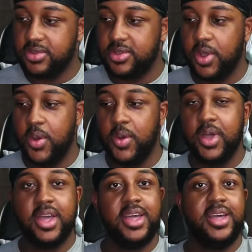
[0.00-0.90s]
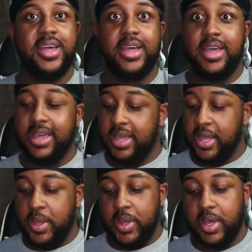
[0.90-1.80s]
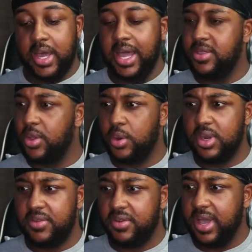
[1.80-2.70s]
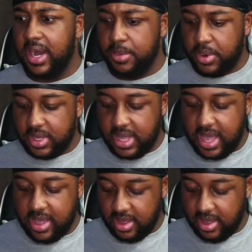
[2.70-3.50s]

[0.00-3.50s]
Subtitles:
so I totally forgot I brought that.